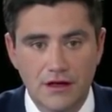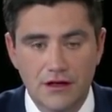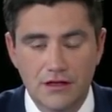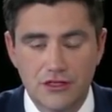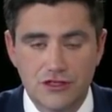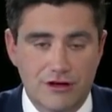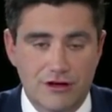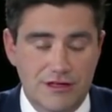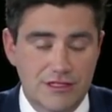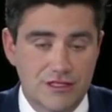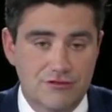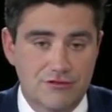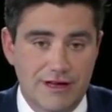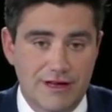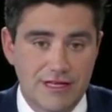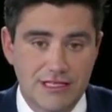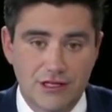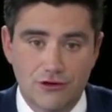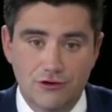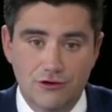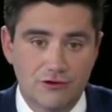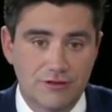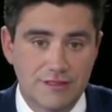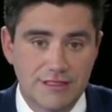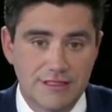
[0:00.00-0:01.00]

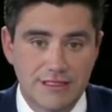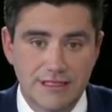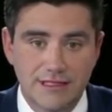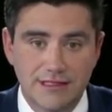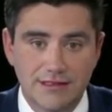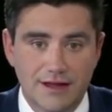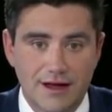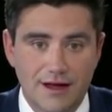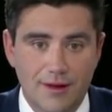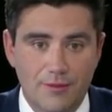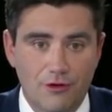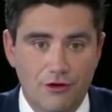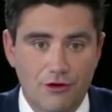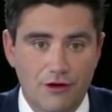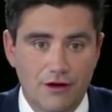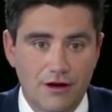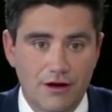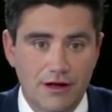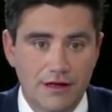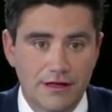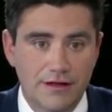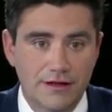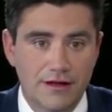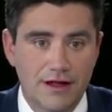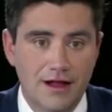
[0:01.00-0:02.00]
transthoracic, or indeed
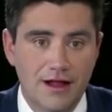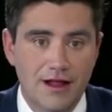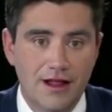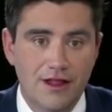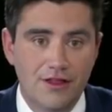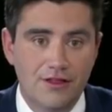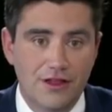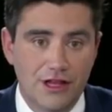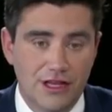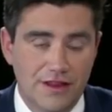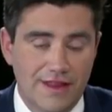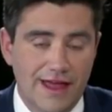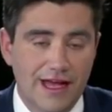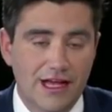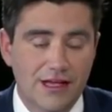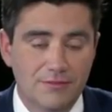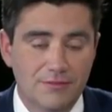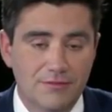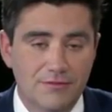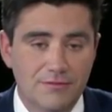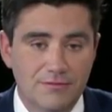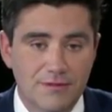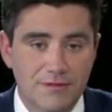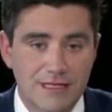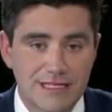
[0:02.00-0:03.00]
MRI, then that
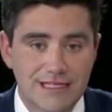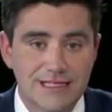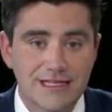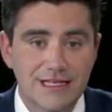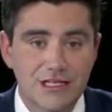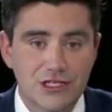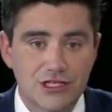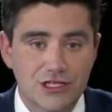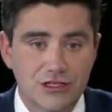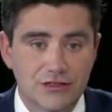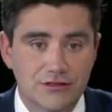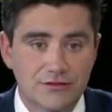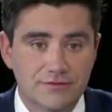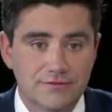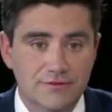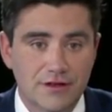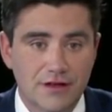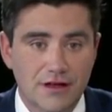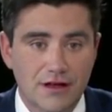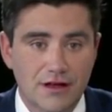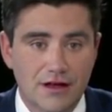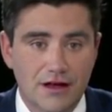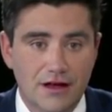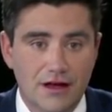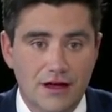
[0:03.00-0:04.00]
can mislead you.
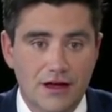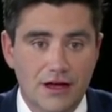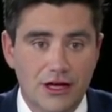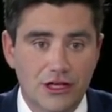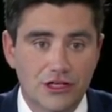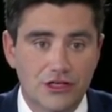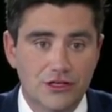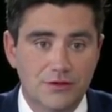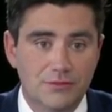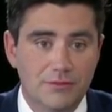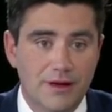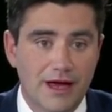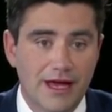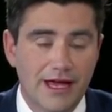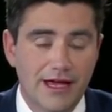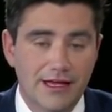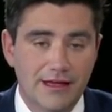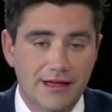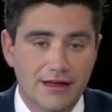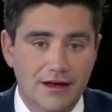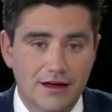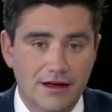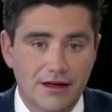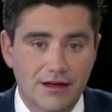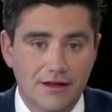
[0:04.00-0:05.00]
You
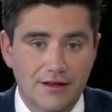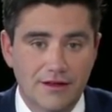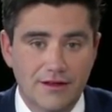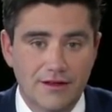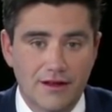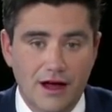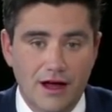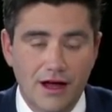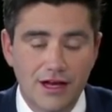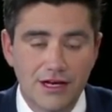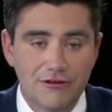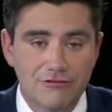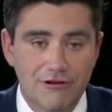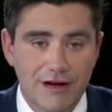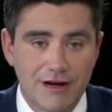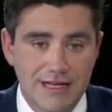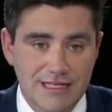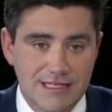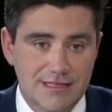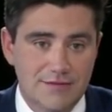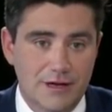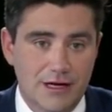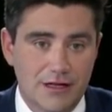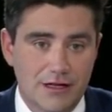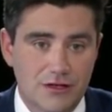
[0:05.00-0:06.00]
may
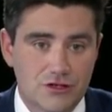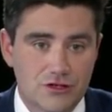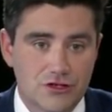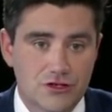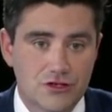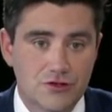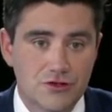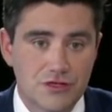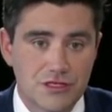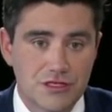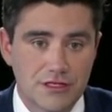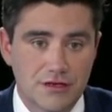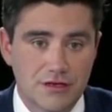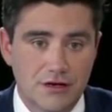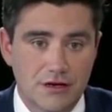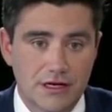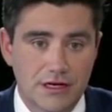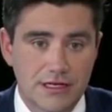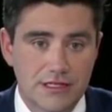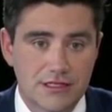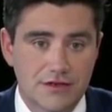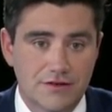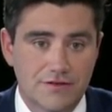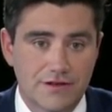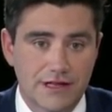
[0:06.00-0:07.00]
underestimate the true
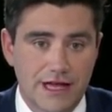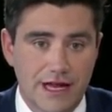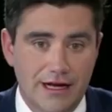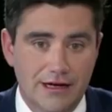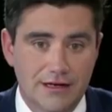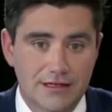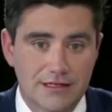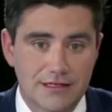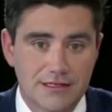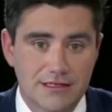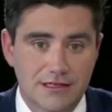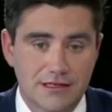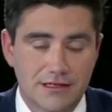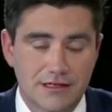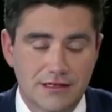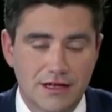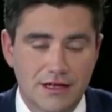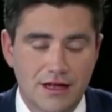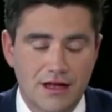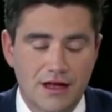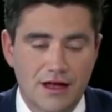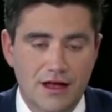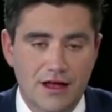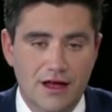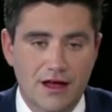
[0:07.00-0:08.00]
size of the annulus, and
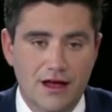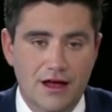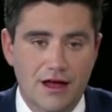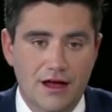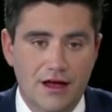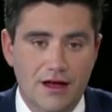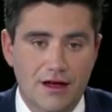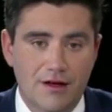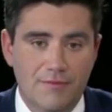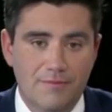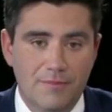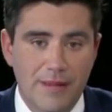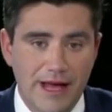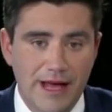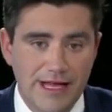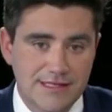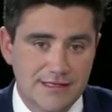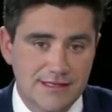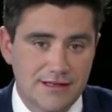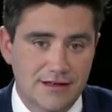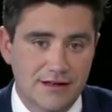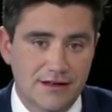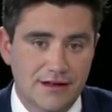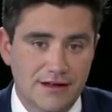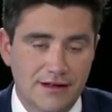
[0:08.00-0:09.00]

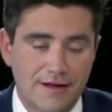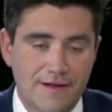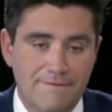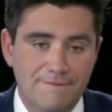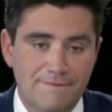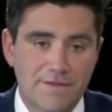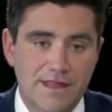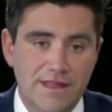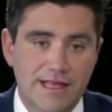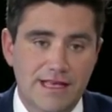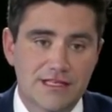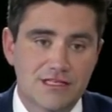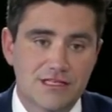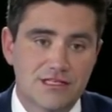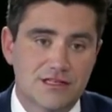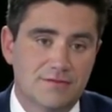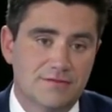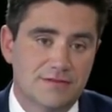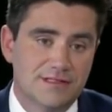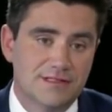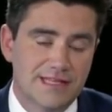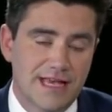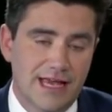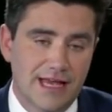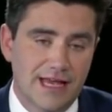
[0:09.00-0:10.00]
better is
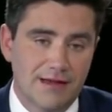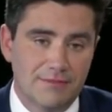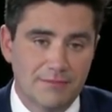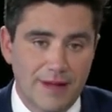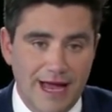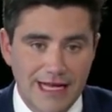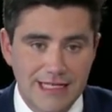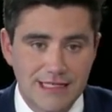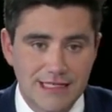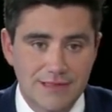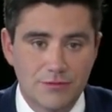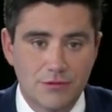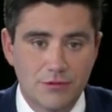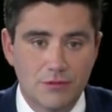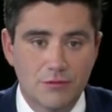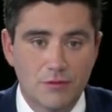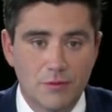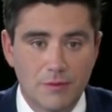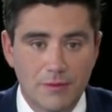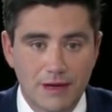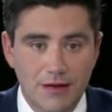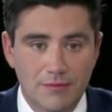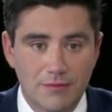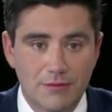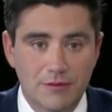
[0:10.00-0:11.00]
to take maximum
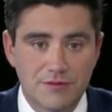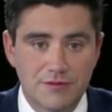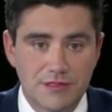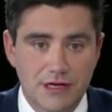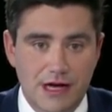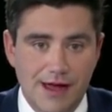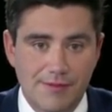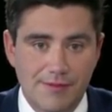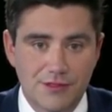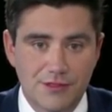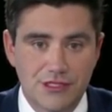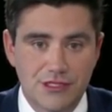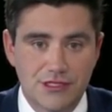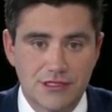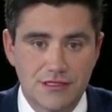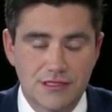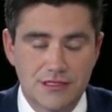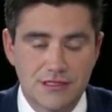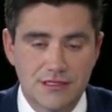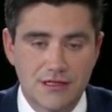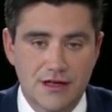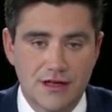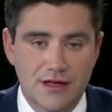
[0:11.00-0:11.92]
and minimum diameters,